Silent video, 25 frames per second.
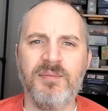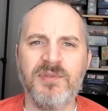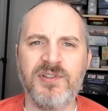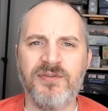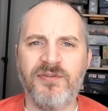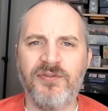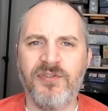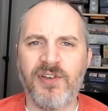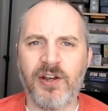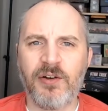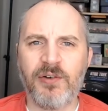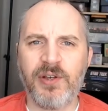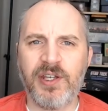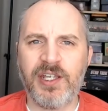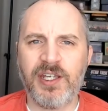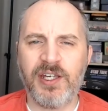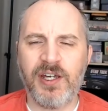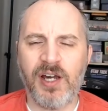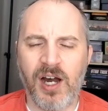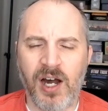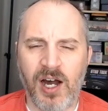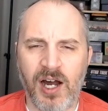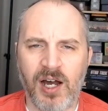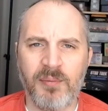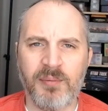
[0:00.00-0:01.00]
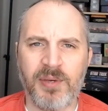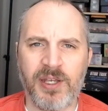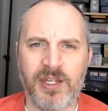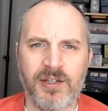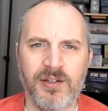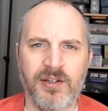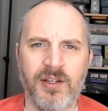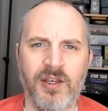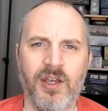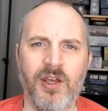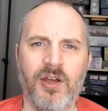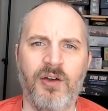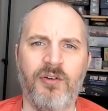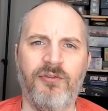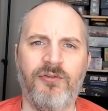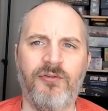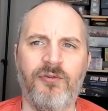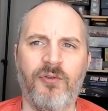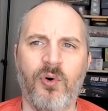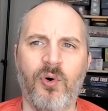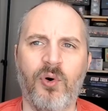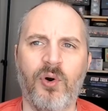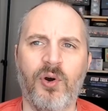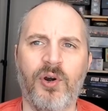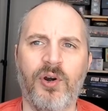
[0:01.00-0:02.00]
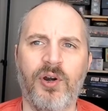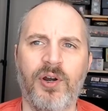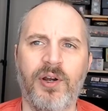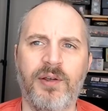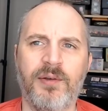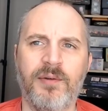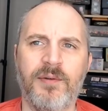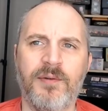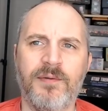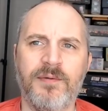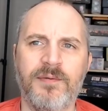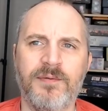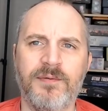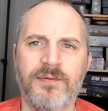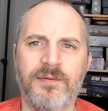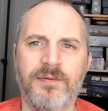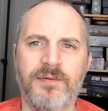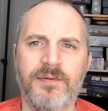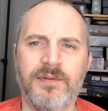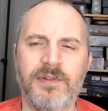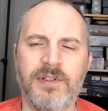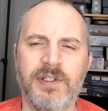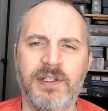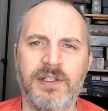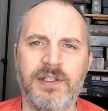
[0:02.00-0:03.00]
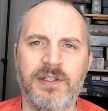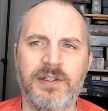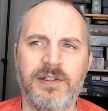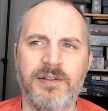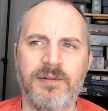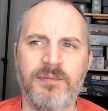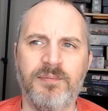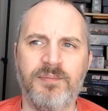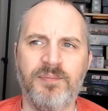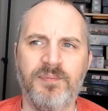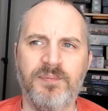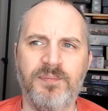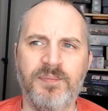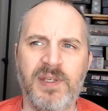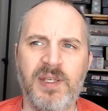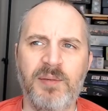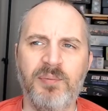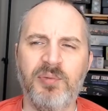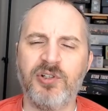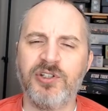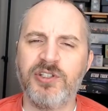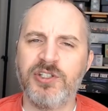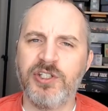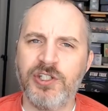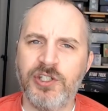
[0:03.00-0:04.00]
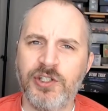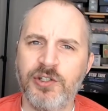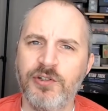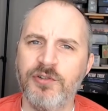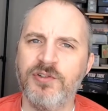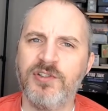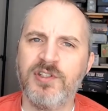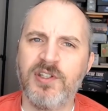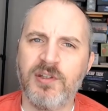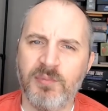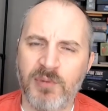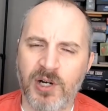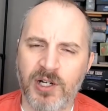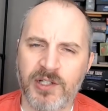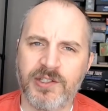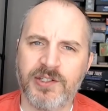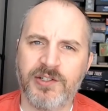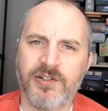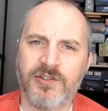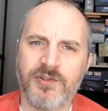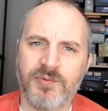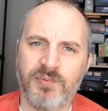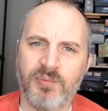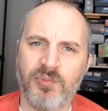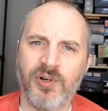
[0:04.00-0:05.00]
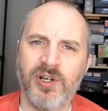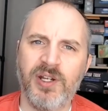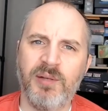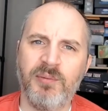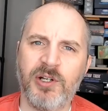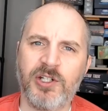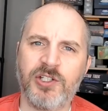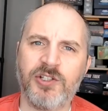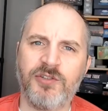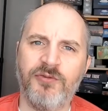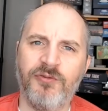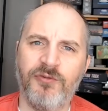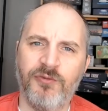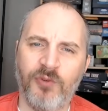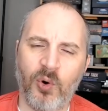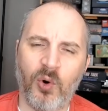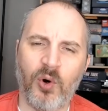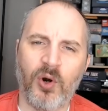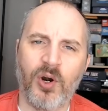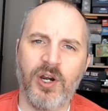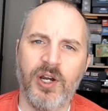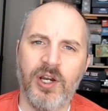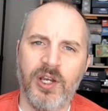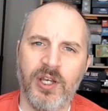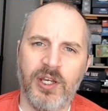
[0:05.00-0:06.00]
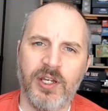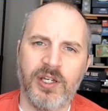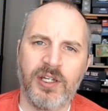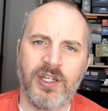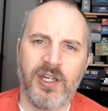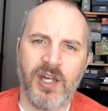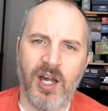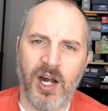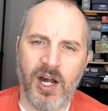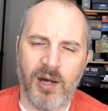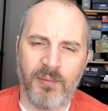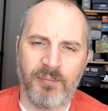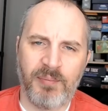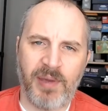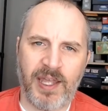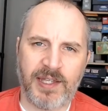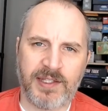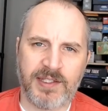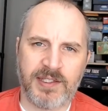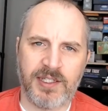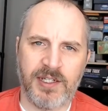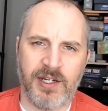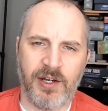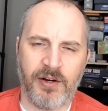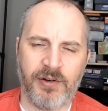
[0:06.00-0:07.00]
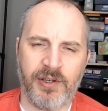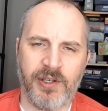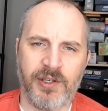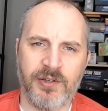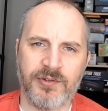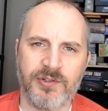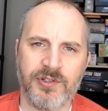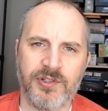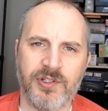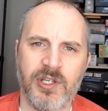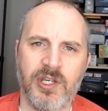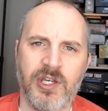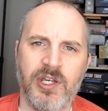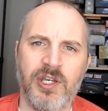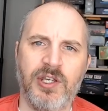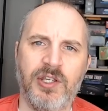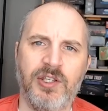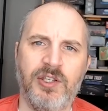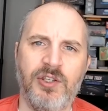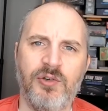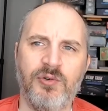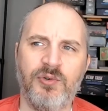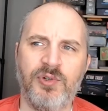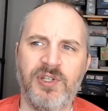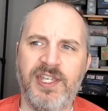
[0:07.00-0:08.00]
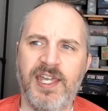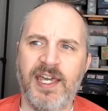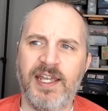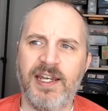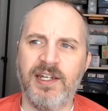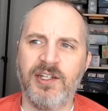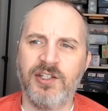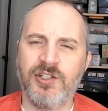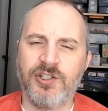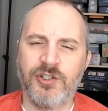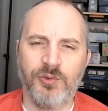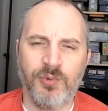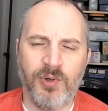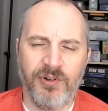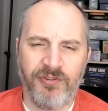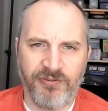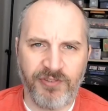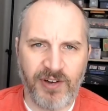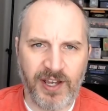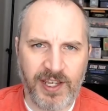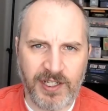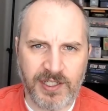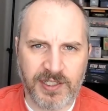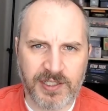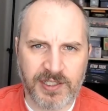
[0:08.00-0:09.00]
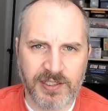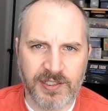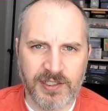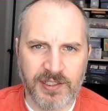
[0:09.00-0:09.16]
very common for people to use the monsters pretty much for combat scenarios. You get into a fight,